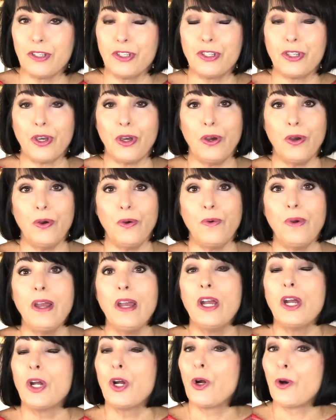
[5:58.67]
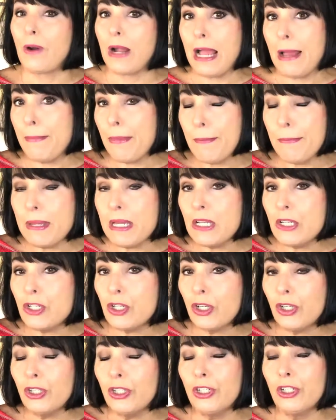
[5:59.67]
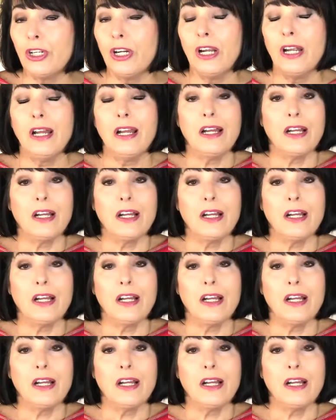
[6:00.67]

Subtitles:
So grab a mentor,